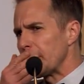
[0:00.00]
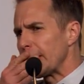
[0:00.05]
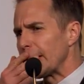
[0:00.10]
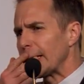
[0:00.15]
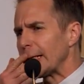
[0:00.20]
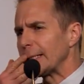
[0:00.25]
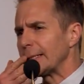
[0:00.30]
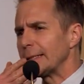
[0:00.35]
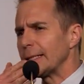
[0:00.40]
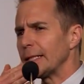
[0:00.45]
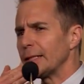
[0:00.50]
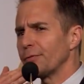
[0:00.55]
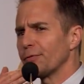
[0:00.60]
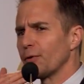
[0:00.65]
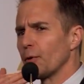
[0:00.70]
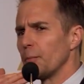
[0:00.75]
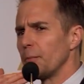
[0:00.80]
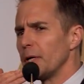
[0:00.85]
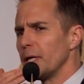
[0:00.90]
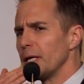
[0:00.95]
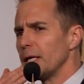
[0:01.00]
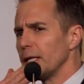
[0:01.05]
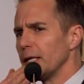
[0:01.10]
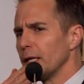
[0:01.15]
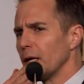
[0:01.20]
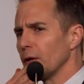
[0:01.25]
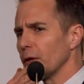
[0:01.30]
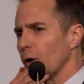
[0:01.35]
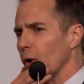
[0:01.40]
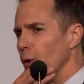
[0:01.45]
And I think for me, you
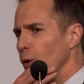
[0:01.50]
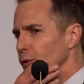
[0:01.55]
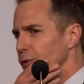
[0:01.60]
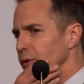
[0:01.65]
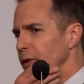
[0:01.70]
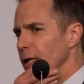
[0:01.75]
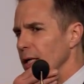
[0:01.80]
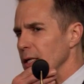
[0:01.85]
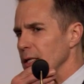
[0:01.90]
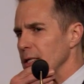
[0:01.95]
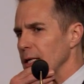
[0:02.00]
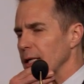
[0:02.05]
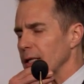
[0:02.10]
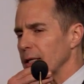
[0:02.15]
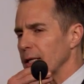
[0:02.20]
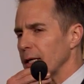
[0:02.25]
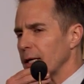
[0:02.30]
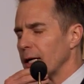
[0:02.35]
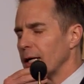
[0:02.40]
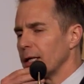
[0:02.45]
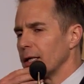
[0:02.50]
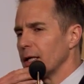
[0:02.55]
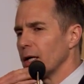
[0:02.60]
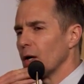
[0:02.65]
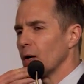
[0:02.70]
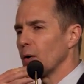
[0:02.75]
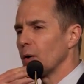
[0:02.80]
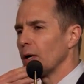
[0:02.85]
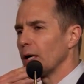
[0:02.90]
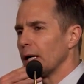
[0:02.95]
know, the whole thing is that, you
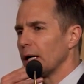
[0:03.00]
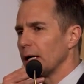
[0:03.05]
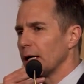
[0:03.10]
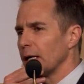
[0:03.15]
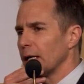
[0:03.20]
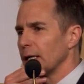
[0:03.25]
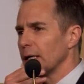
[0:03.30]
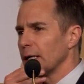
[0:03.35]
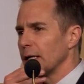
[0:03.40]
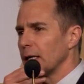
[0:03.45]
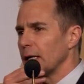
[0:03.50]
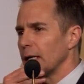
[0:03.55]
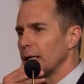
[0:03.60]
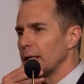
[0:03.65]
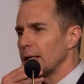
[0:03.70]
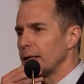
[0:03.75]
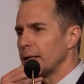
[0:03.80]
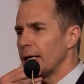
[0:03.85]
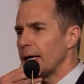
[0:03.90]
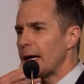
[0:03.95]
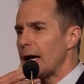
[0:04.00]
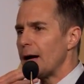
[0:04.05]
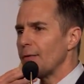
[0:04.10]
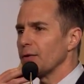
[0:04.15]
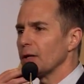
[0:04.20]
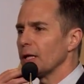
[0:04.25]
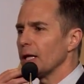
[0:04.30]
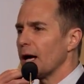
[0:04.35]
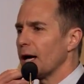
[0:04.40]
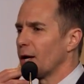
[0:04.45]
know, they have
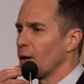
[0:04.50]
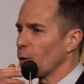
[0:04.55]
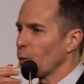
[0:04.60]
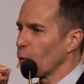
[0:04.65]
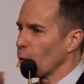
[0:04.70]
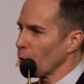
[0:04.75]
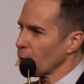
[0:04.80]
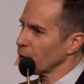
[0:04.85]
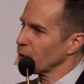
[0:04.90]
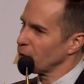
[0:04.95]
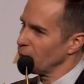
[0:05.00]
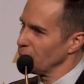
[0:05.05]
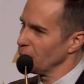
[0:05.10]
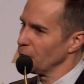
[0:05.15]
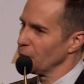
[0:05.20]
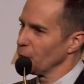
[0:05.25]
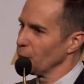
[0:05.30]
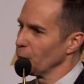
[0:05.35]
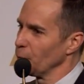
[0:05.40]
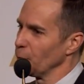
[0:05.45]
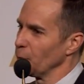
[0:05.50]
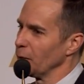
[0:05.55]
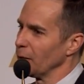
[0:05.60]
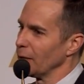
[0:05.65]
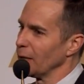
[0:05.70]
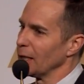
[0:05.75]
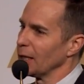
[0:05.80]
a lot of work to do,